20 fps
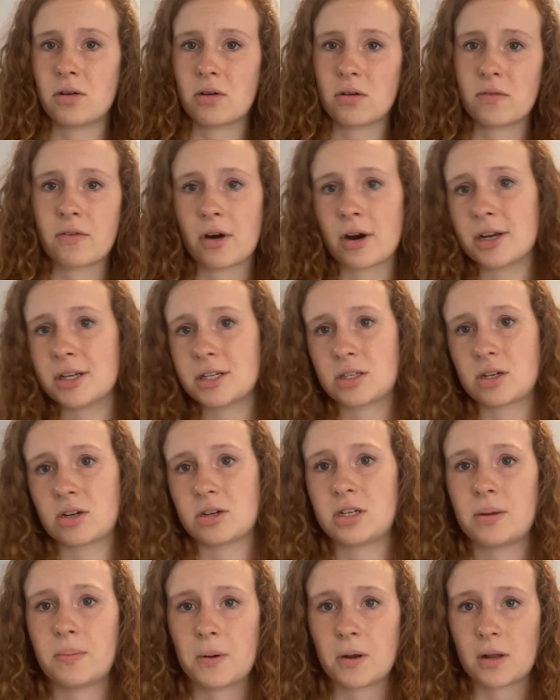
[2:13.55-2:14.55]
owned forests are
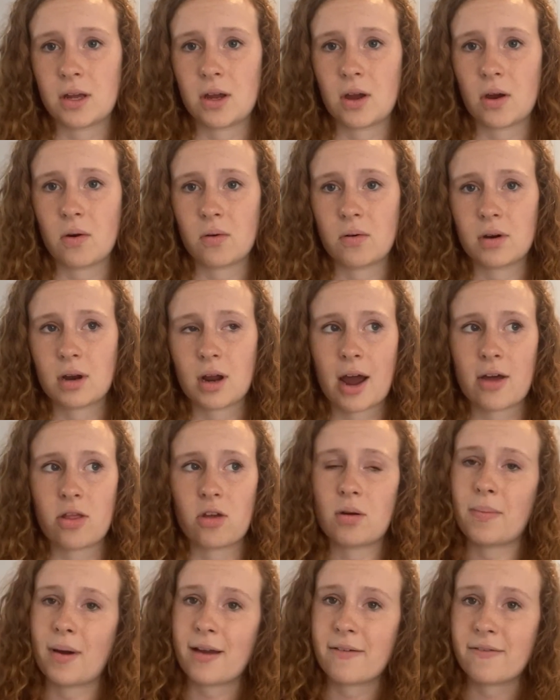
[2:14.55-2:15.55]
typically owned
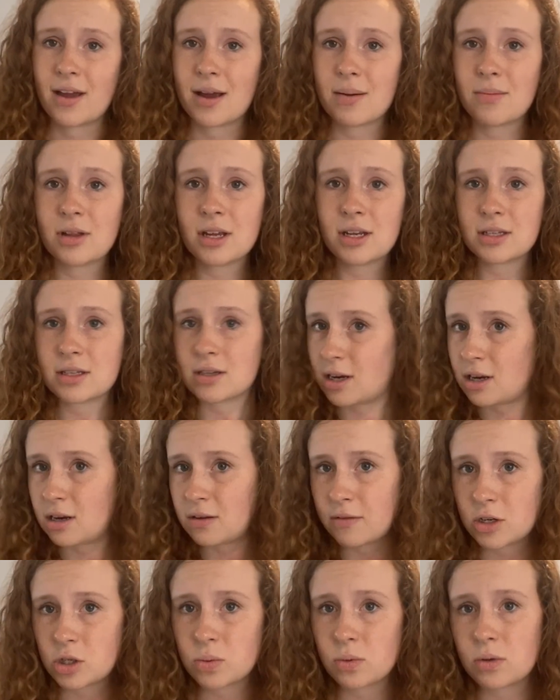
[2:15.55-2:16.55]
either by families,
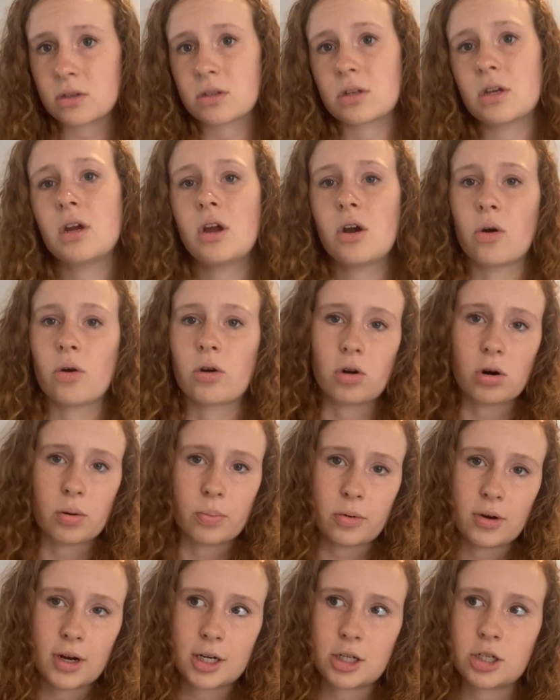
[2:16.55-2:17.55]
individuals, or
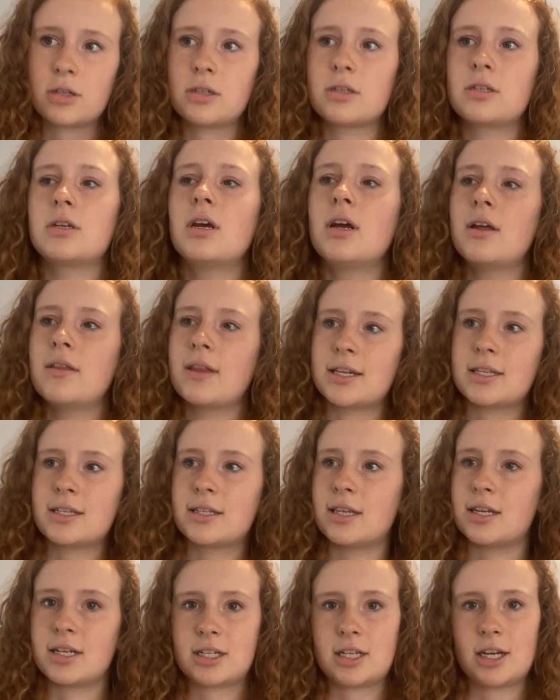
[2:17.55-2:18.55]
corporations. That's
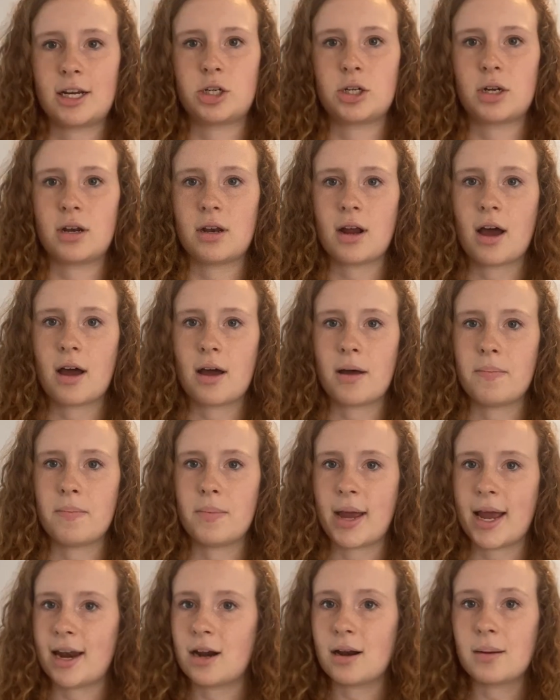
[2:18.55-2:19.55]
the distinction
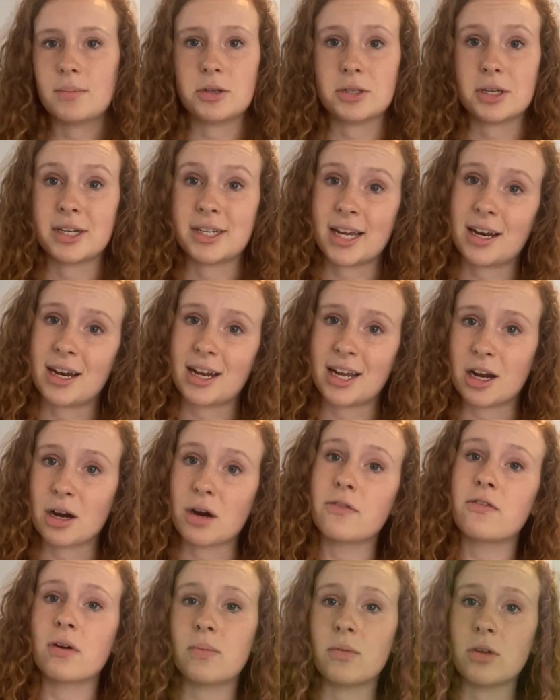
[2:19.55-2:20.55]
made, and I'm using data here
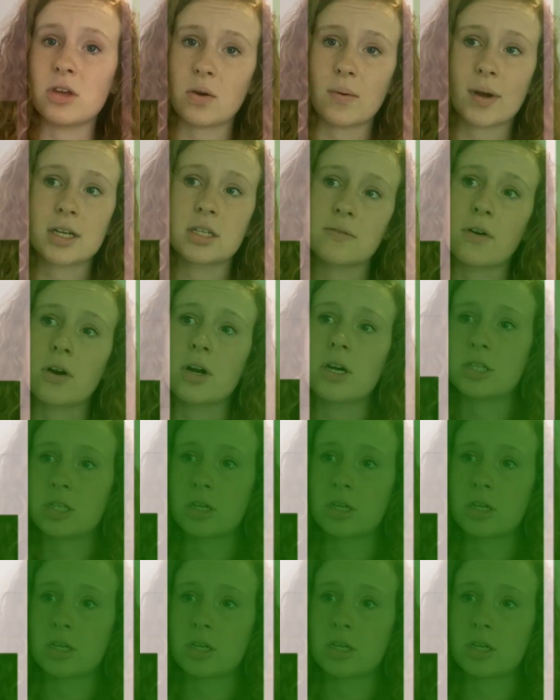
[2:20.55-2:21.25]
from the US Forest